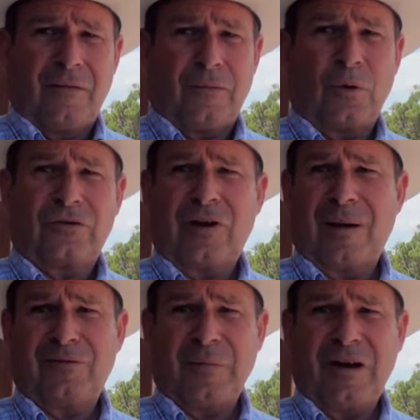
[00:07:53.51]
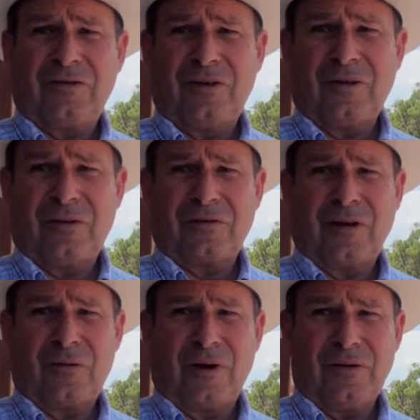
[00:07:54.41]
force times mass equal
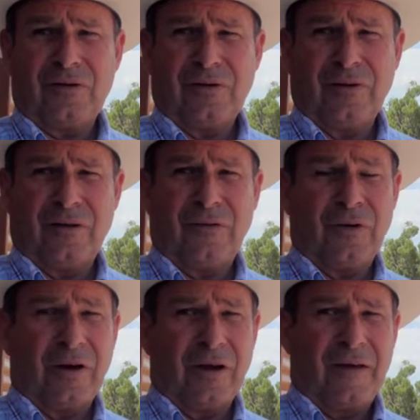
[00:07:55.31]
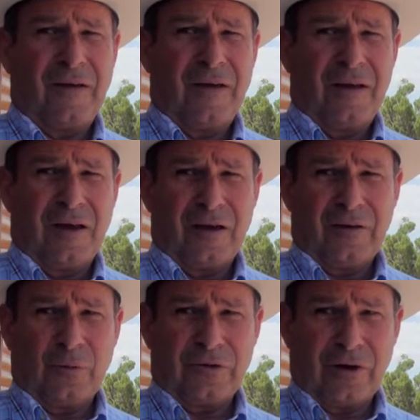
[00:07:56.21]
acceleration. If you're going to
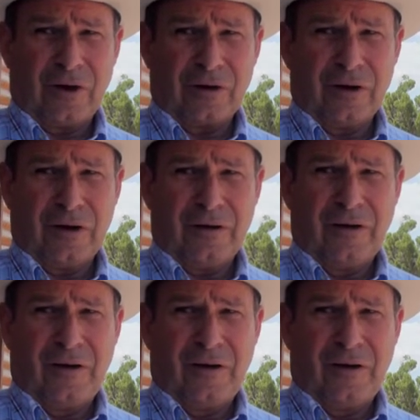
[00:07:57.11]
hunt with an air gun,